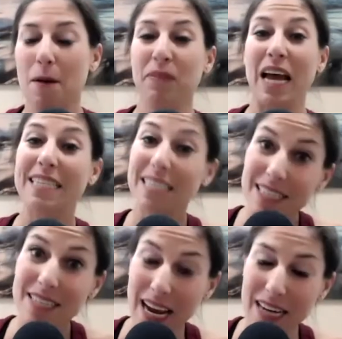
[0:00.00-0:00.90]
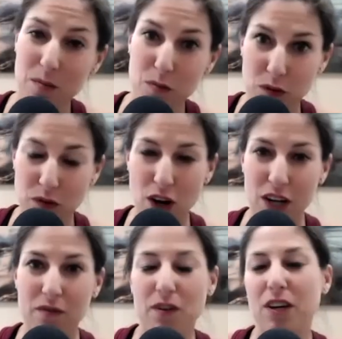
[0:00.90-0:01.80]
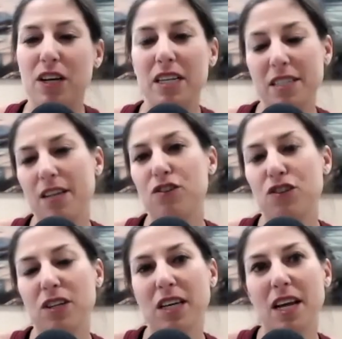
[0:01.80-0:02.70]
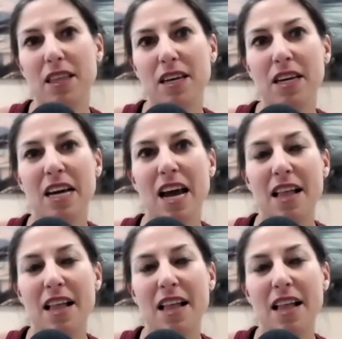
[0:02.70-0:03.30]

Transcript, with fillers: i did decide to move on very intentionally and i think